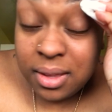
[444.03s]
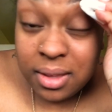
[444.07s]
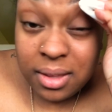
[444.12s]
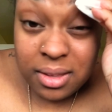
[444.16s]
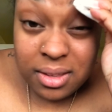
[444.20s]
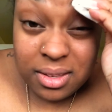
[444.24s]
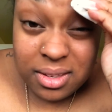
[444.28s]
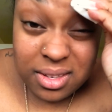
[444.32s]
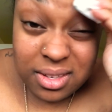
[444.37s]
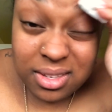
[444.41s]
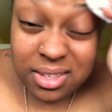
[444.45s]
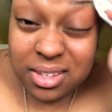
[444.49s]

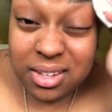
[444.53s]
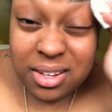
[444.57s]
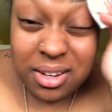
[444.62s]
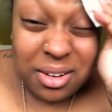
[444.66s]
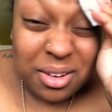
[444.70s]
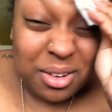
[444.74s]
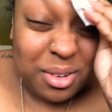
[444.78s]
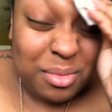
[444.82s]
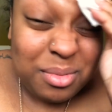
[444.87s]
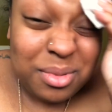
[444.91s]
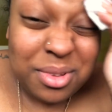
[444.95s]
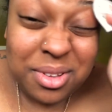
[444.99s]
This is
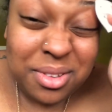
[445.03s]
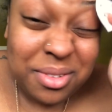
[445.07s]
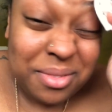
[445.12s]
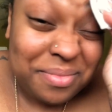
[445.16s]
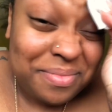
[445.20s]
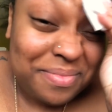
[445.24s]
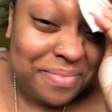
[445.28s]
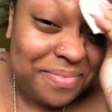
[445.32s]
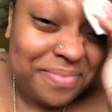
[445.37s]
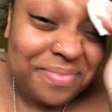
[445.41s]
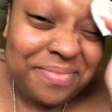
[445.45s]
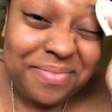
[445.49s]
terrible.
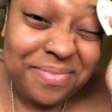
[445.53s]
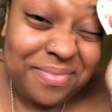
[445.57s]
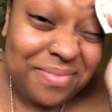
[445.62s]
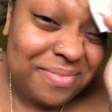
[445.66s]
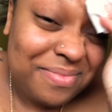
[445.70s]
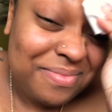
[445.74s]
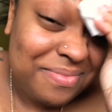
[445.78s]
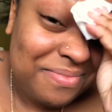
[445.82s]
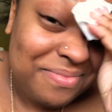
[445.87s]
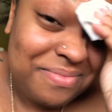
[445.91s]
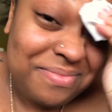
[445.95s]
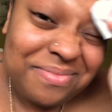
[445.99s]

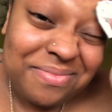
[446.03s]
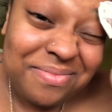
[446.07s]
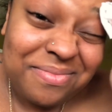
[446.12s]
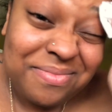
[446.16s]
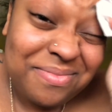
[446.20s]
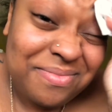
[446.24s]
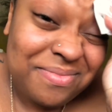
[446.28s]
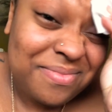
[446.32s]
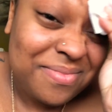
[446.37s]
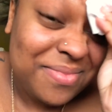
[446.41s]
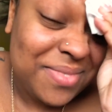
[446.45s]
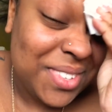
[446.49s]

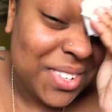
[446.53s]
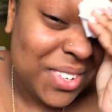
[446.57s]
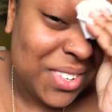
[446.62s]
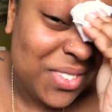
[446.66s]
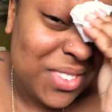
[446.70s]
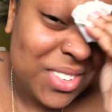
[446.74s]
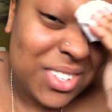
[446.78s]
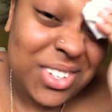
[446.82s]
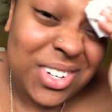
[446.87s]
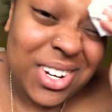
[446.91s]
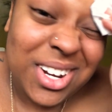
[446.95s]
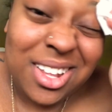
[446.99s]
Don't
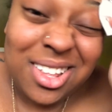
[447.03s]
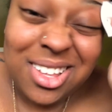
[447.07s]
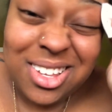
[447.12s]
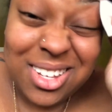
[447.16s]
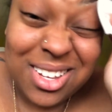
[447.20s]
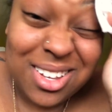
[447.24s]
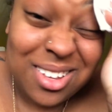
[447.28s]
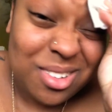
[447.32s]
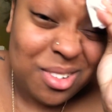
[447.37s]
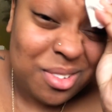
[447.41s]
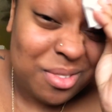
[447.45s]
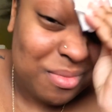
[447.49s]
even try this
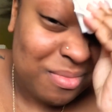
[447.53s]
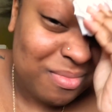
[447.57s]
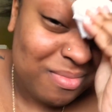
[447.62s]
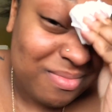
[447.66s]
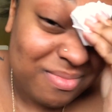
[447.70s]
at home.